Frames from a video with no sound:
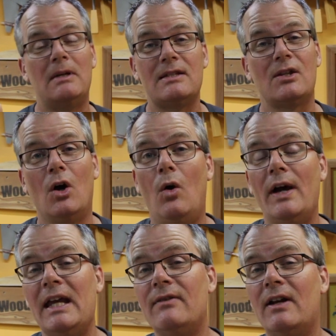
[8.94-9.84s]
of months ago
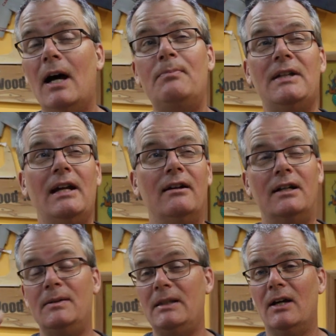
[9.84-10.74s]
I gave an update
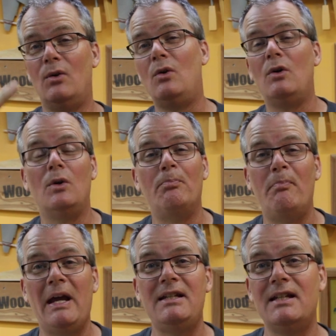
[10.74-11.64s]
on the whole
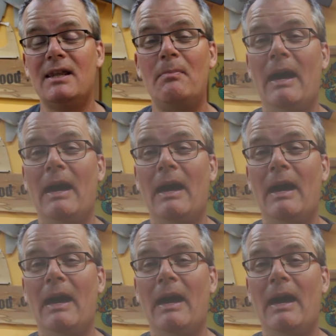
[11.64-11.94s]
painting the